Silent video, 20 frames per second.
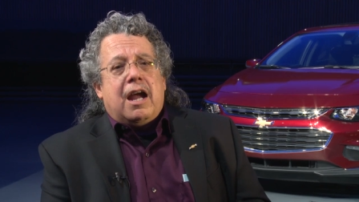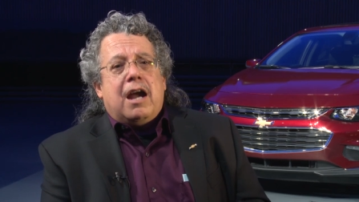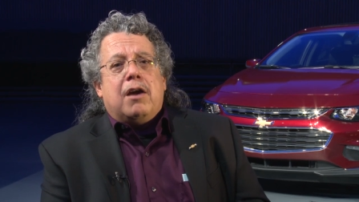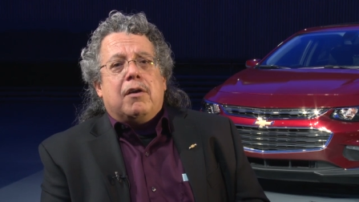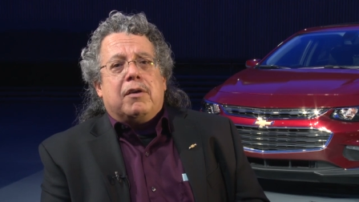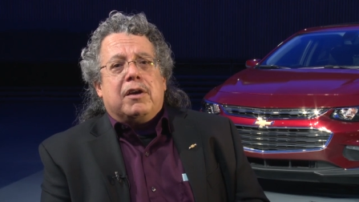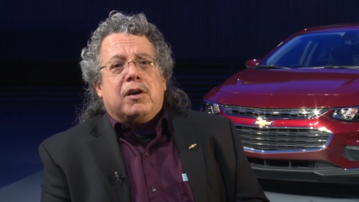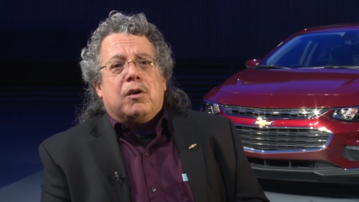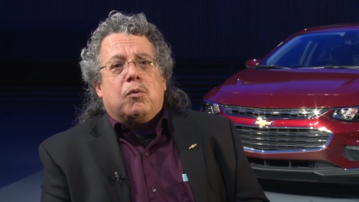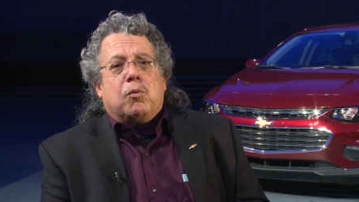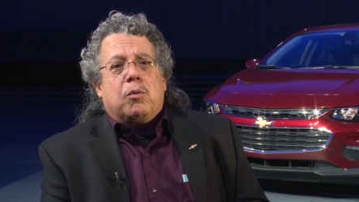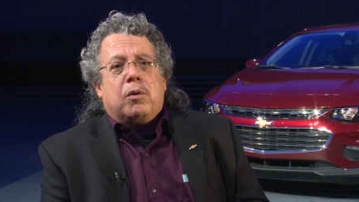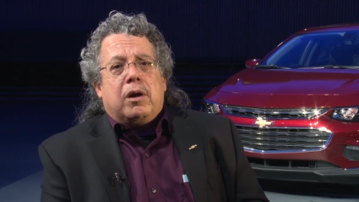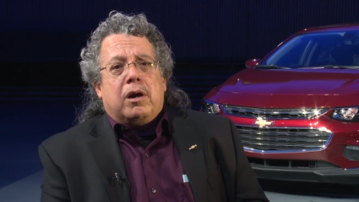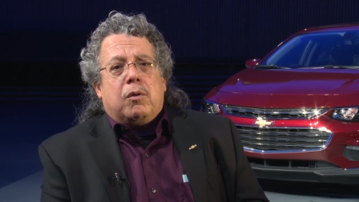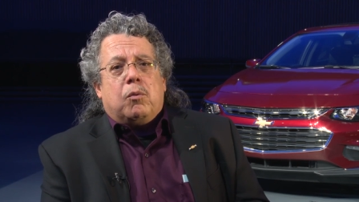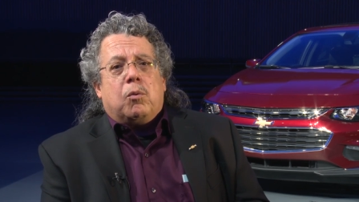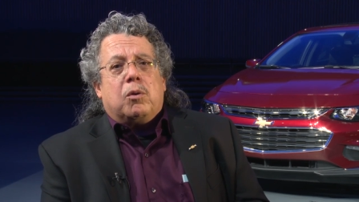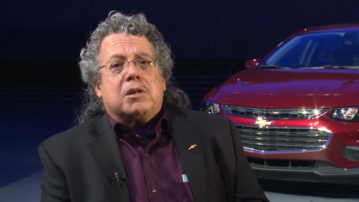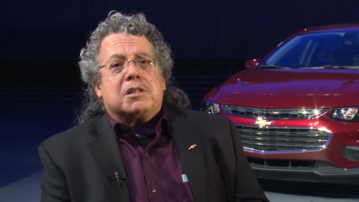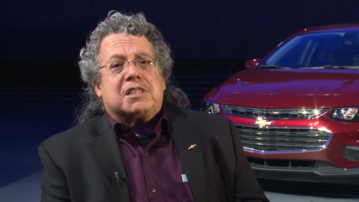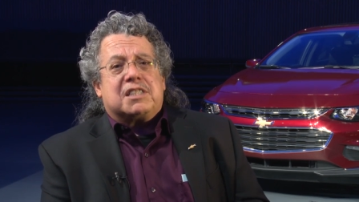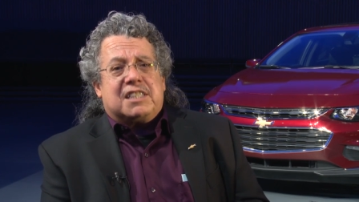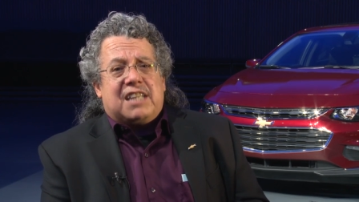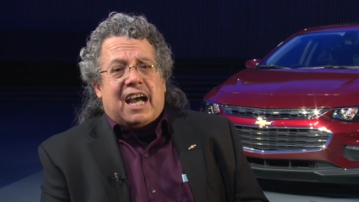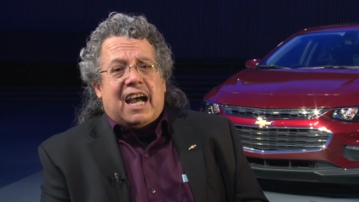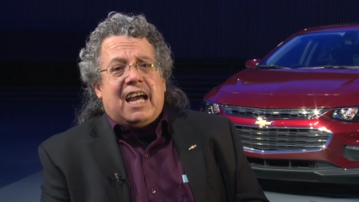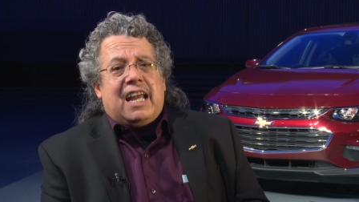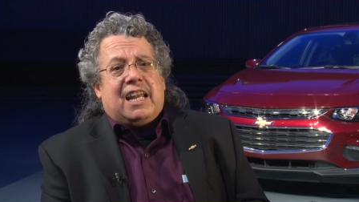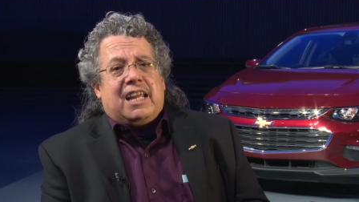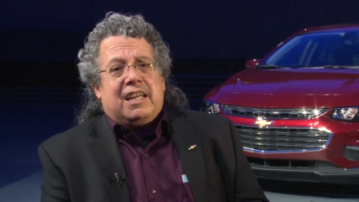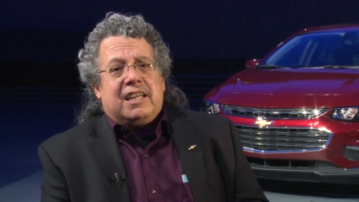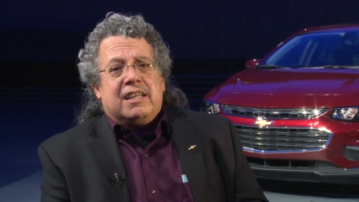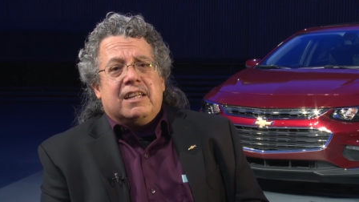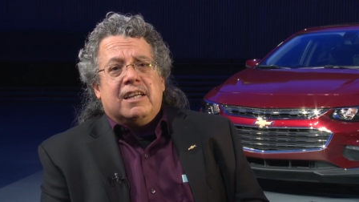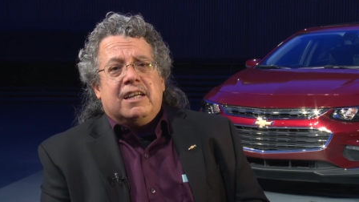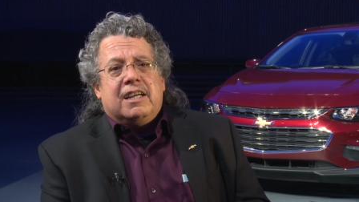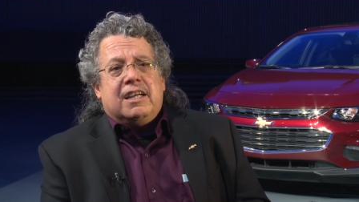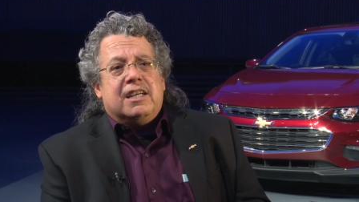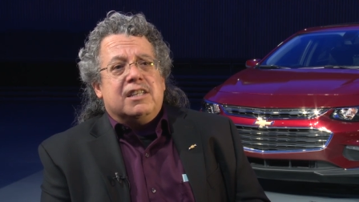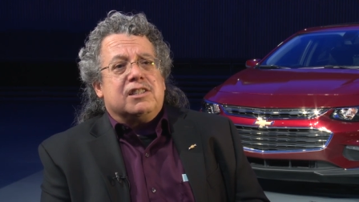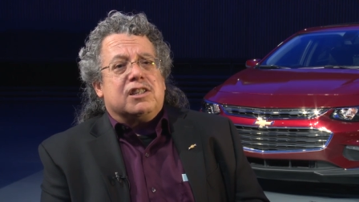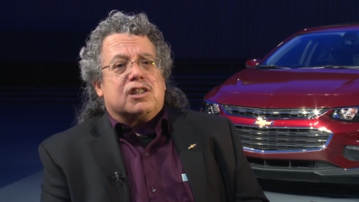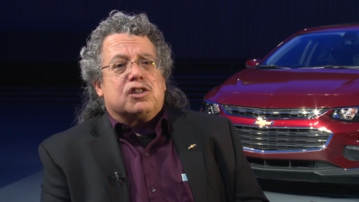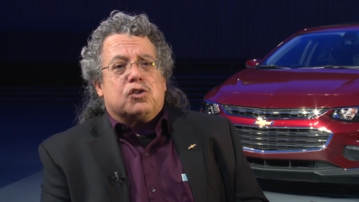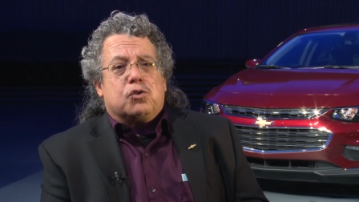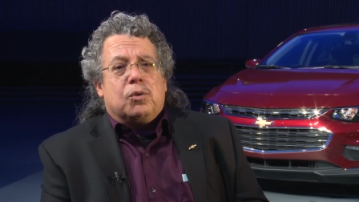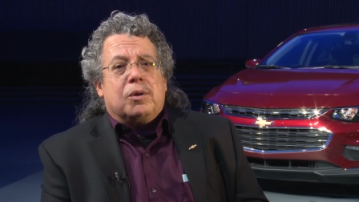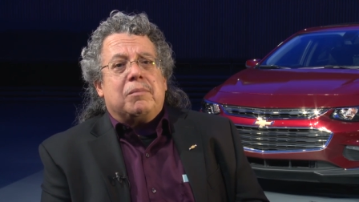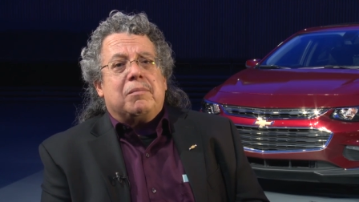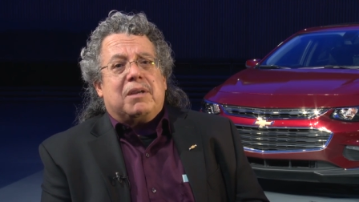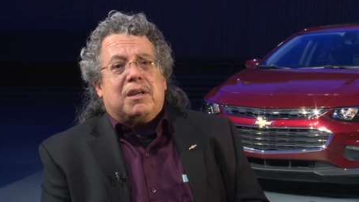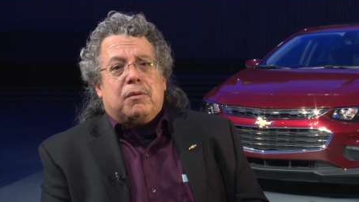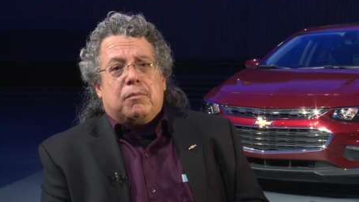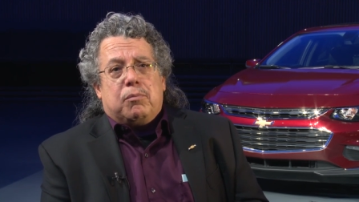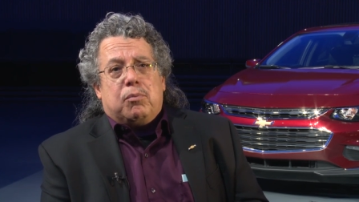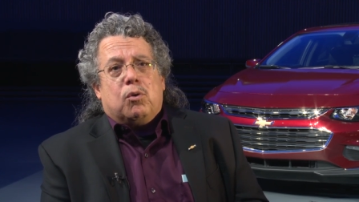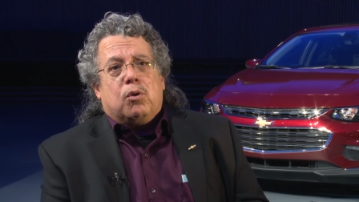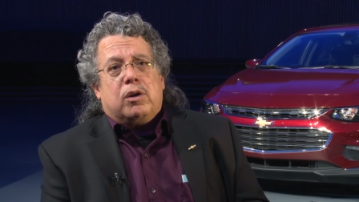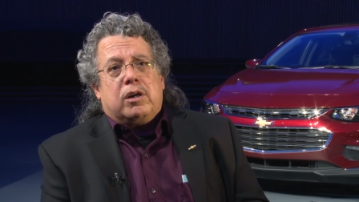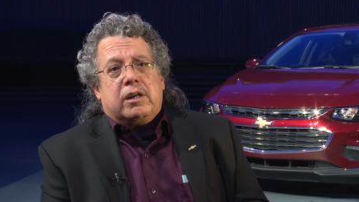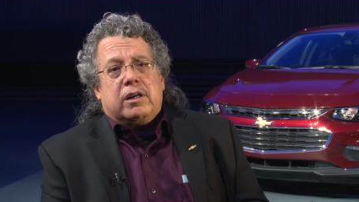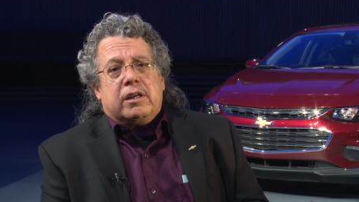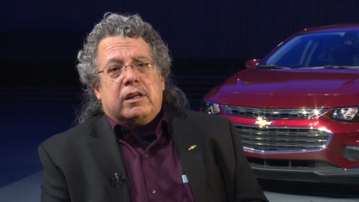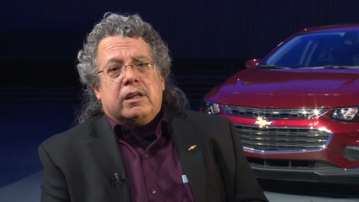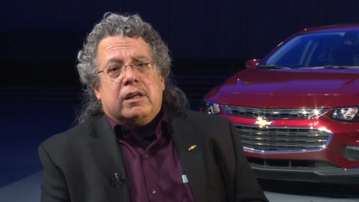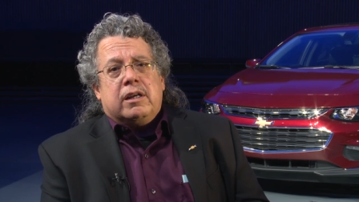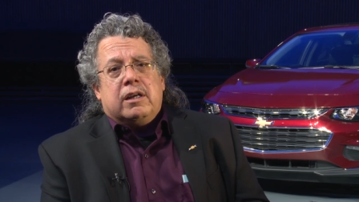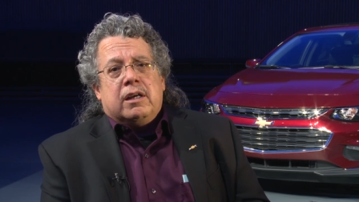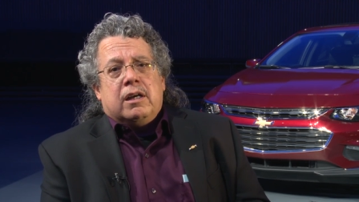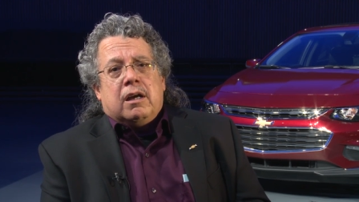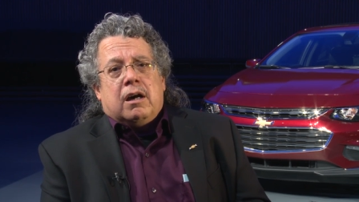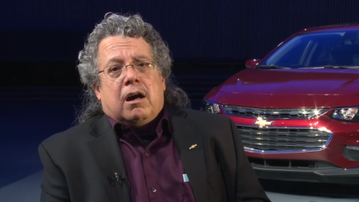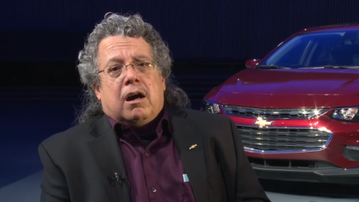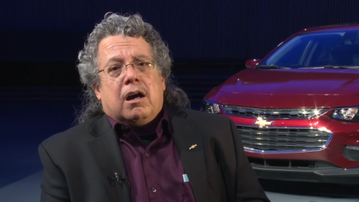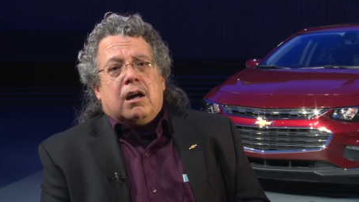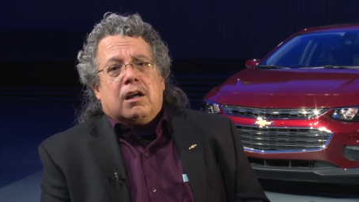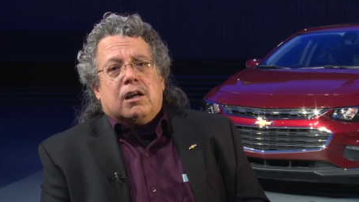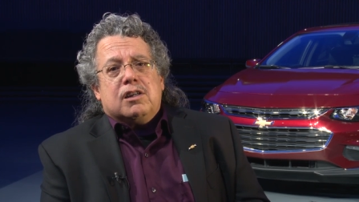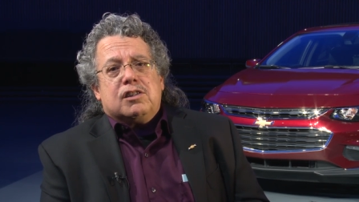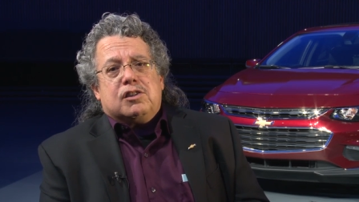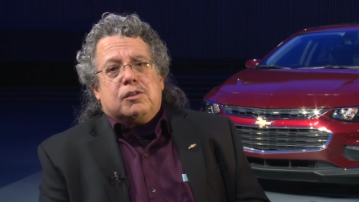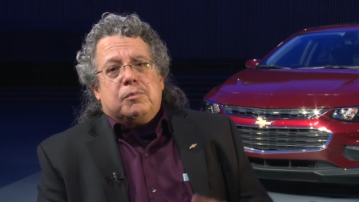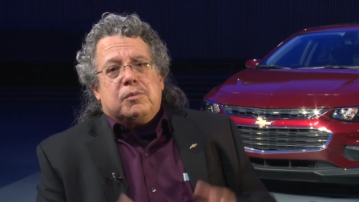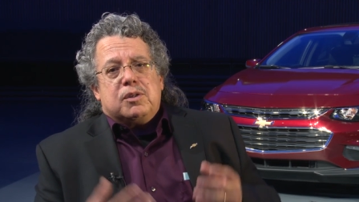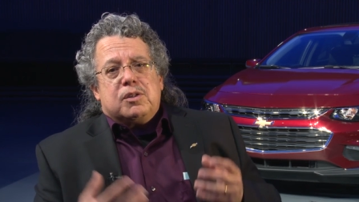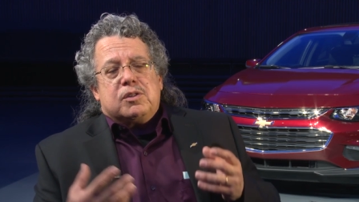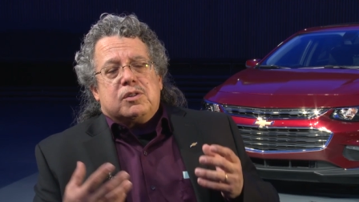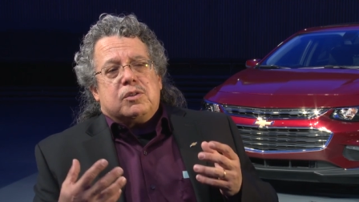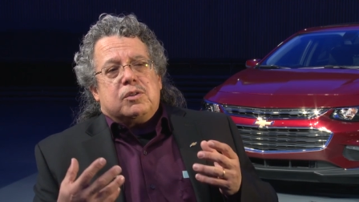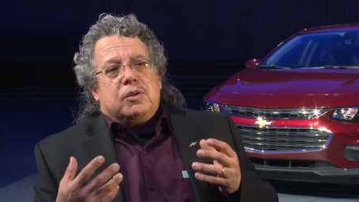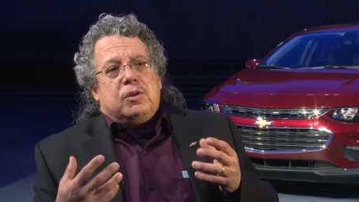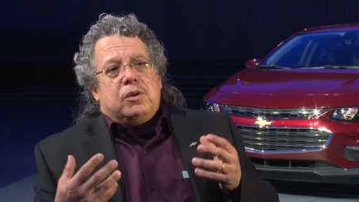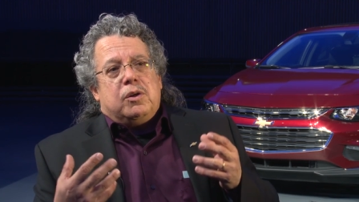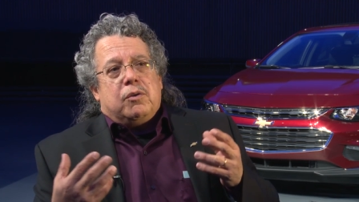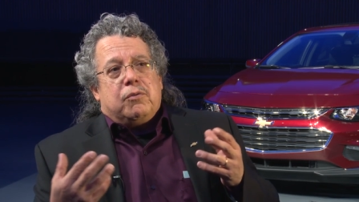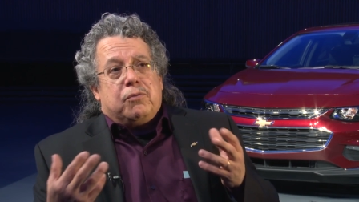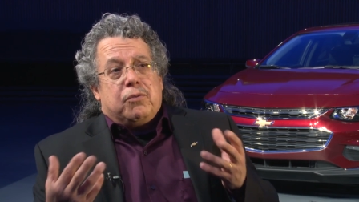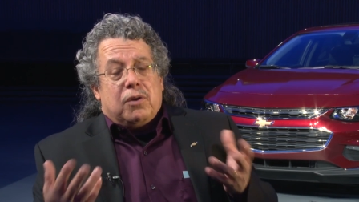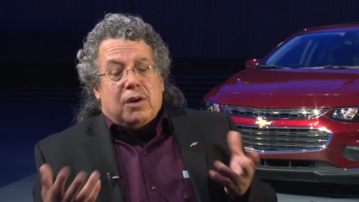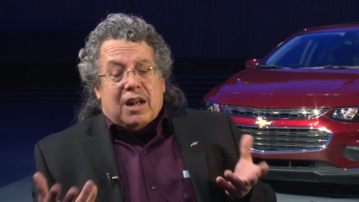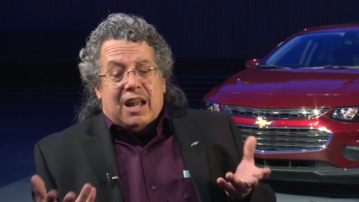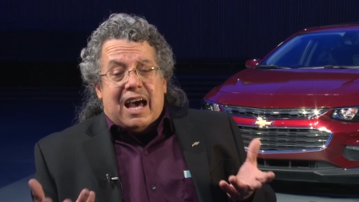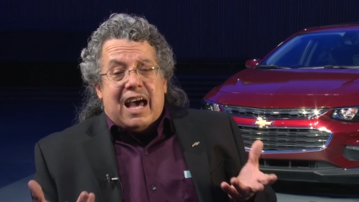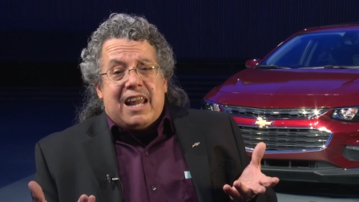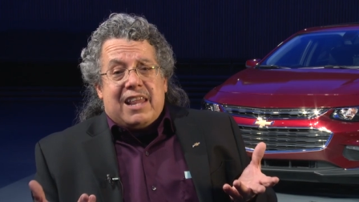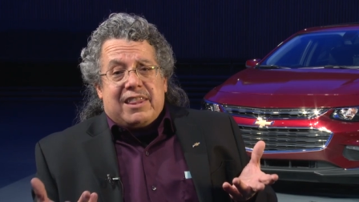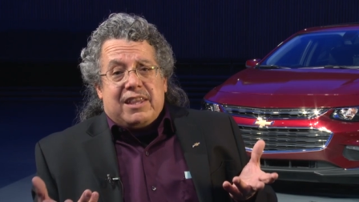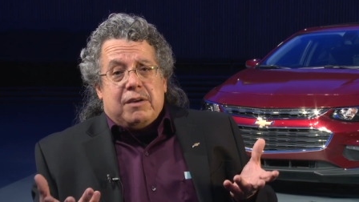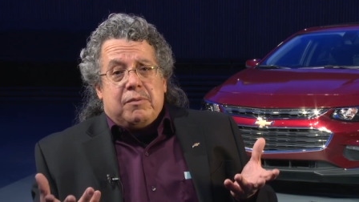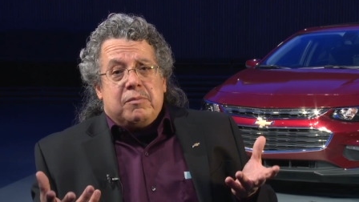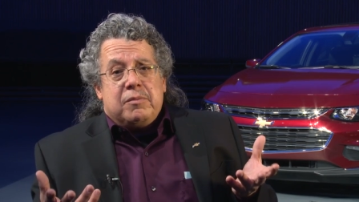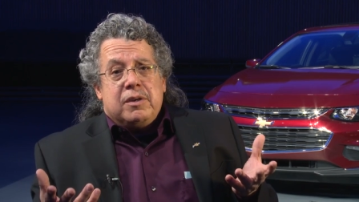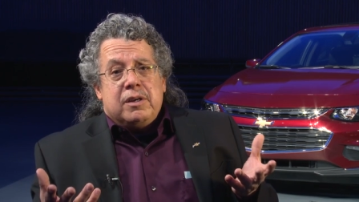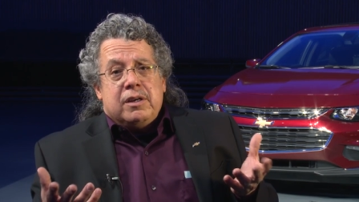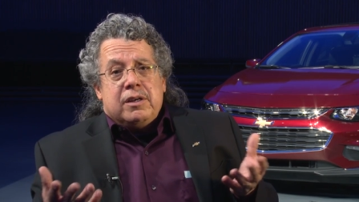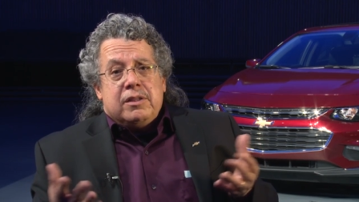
area where, where styling is extremely important our customers, you know, for a lot of them,